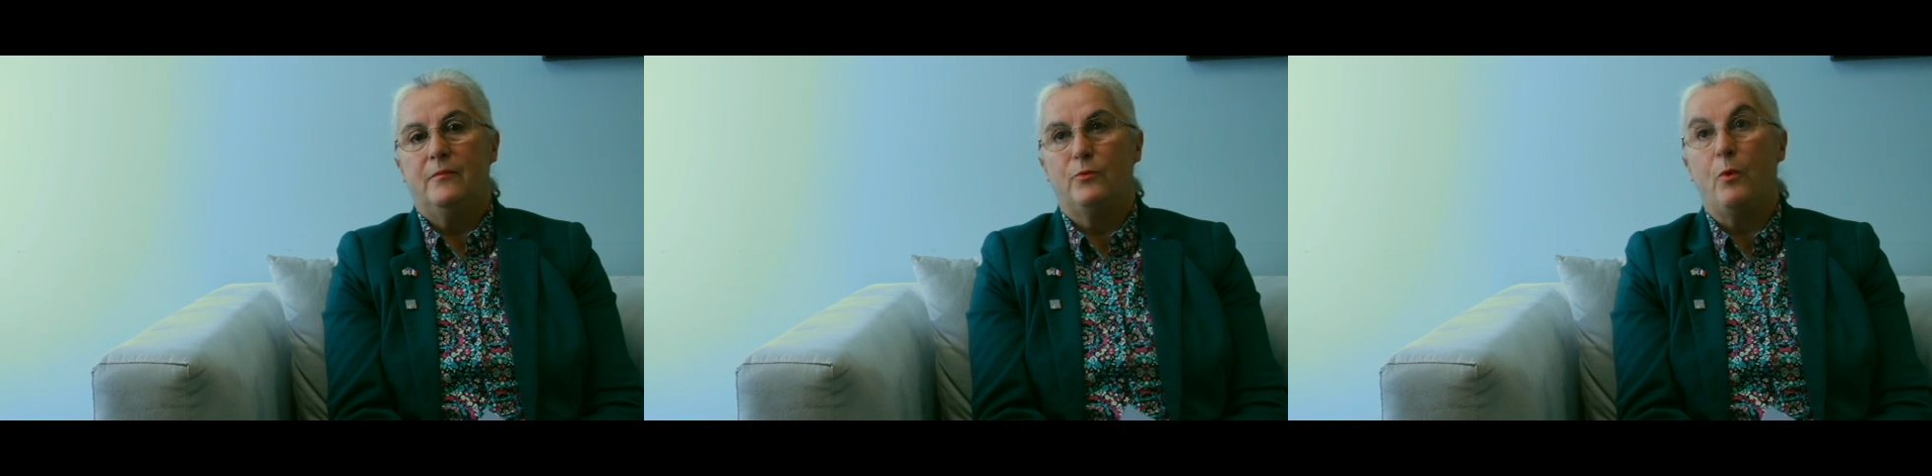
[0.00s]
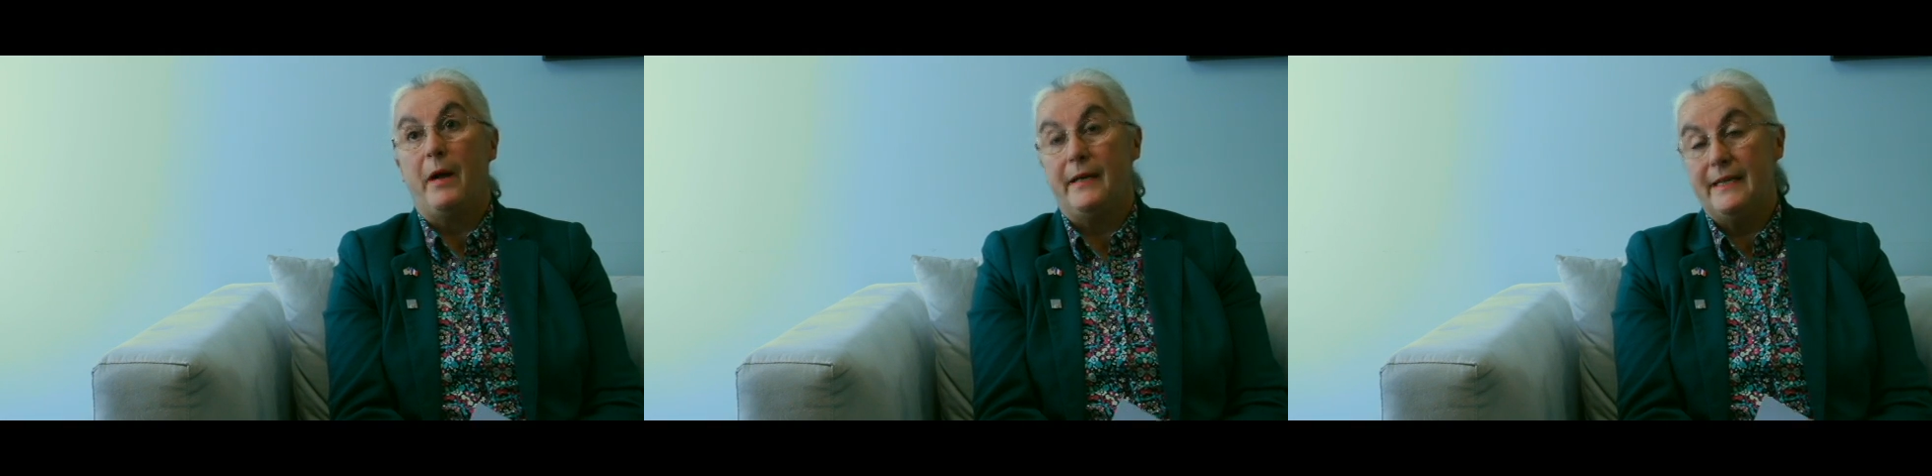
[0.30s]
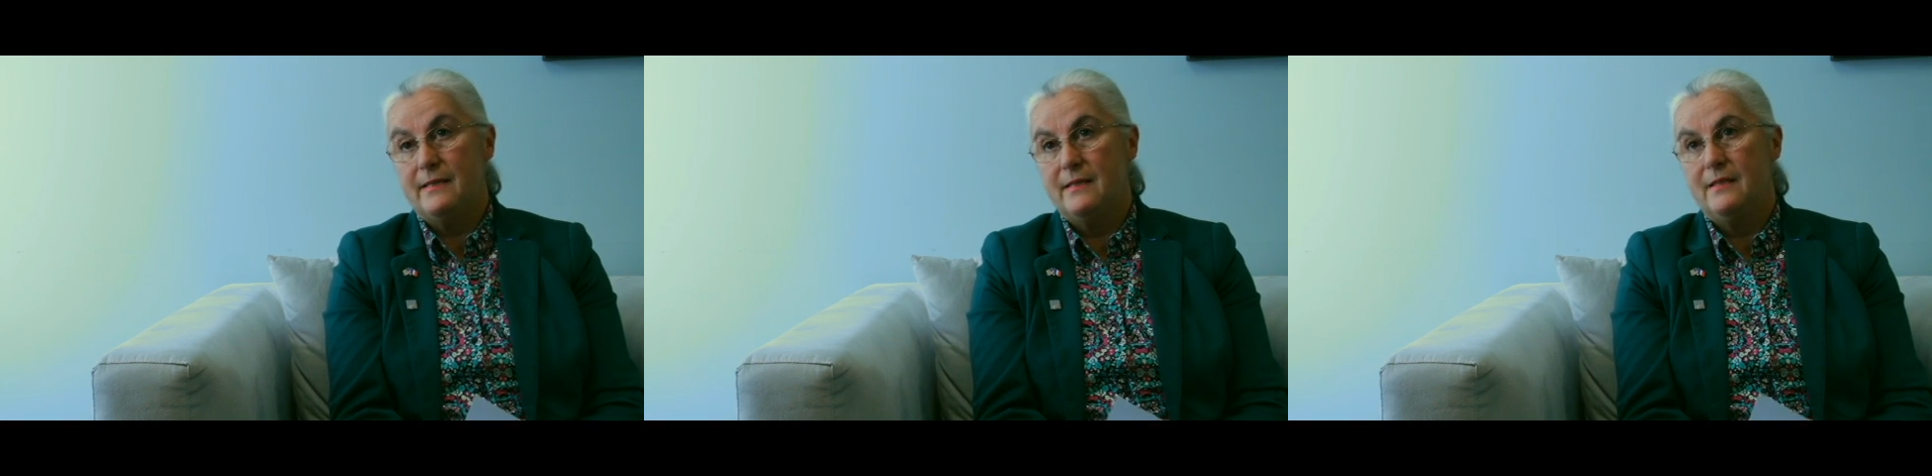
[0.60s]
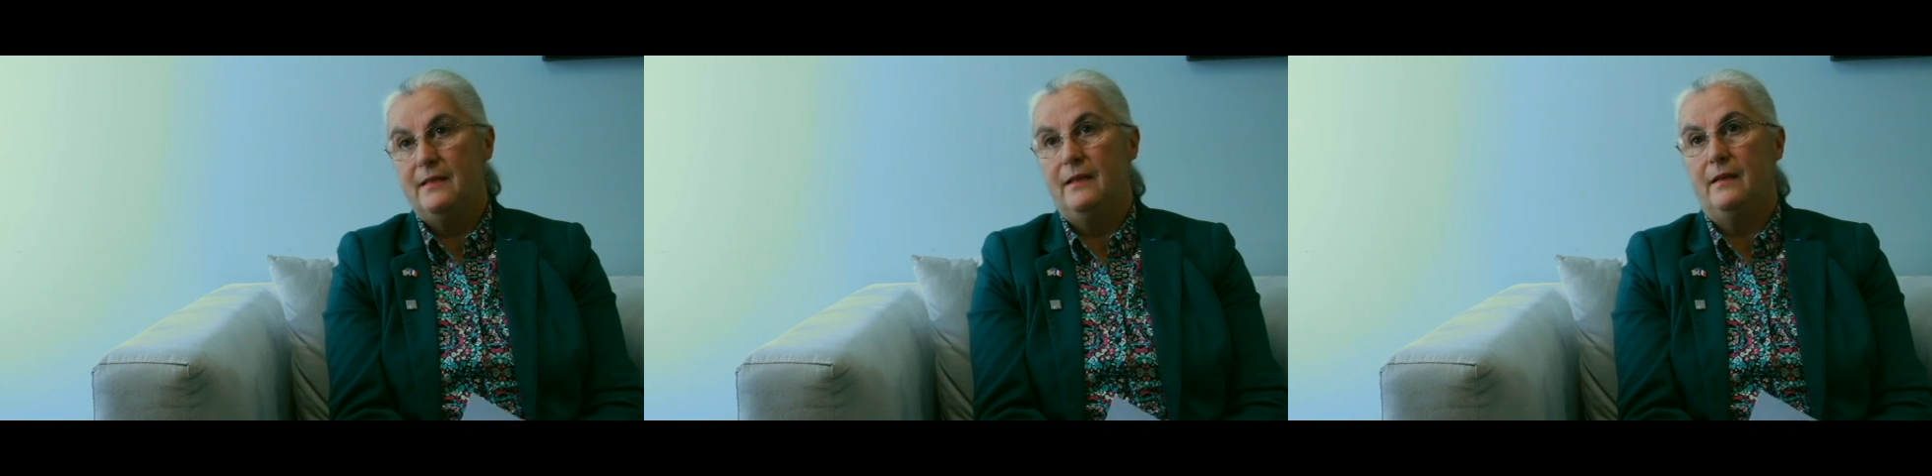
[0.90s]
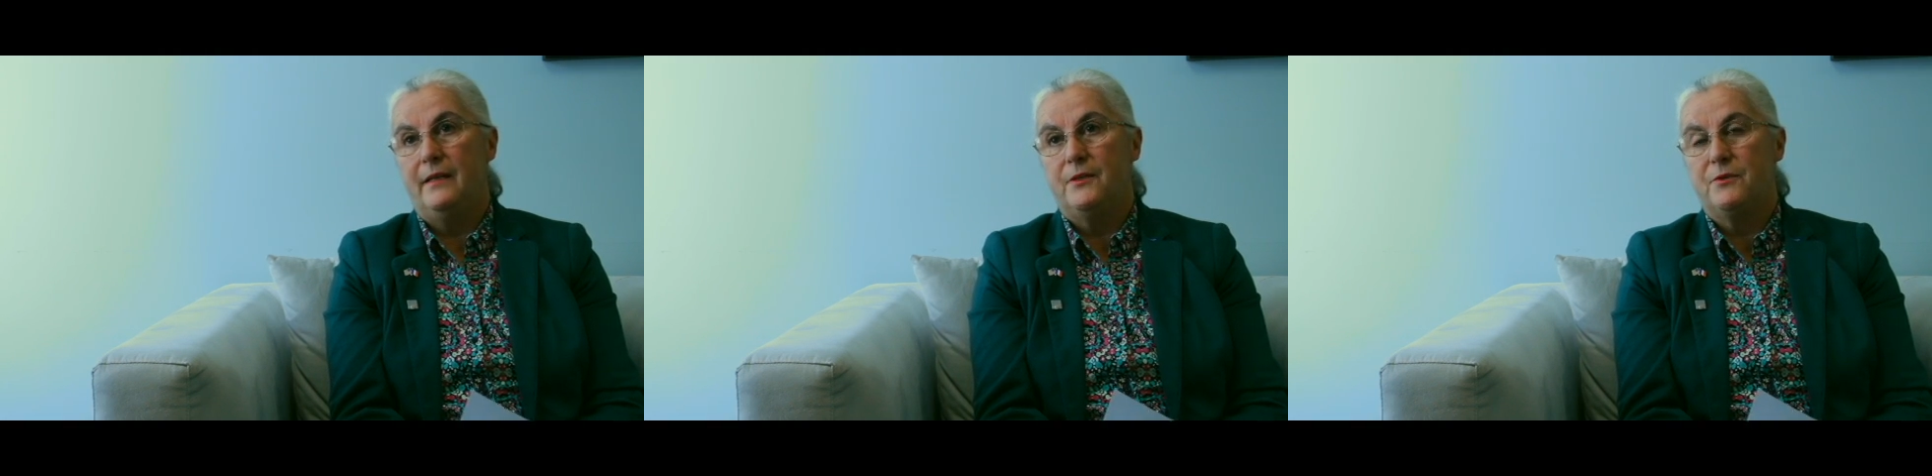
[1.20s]
robotics,
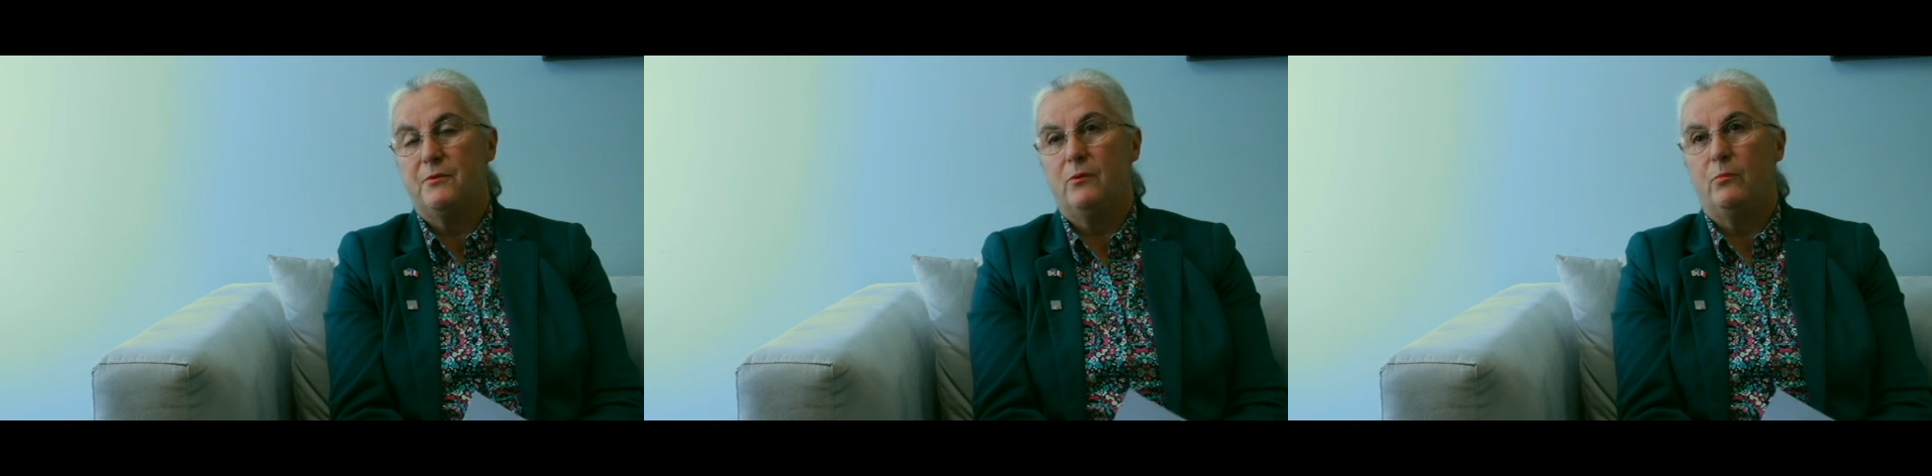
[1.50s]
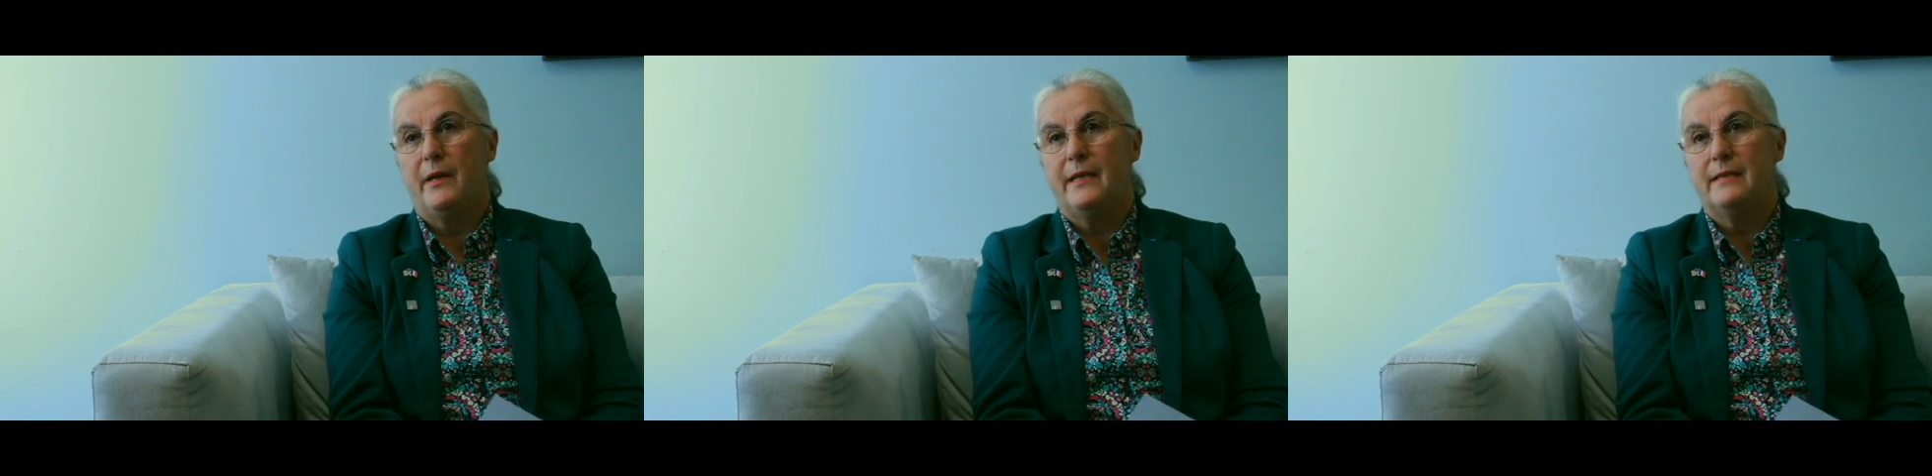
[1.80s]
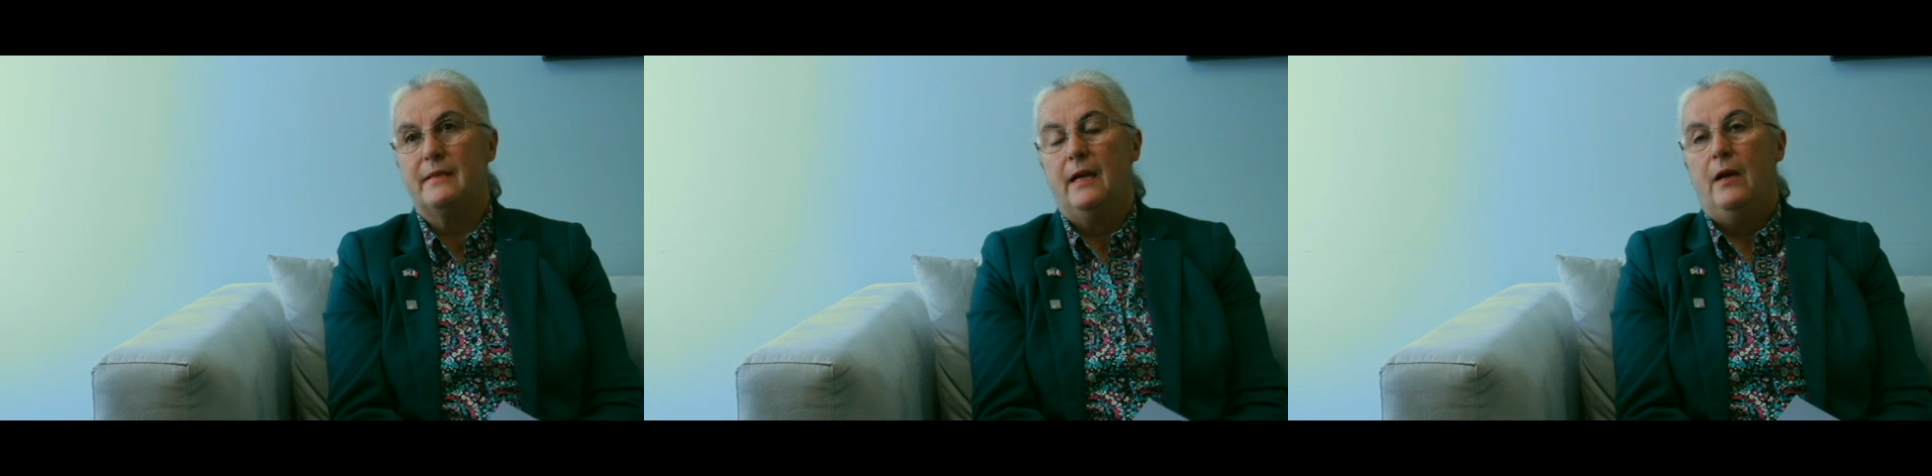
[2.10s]
industrial robotics,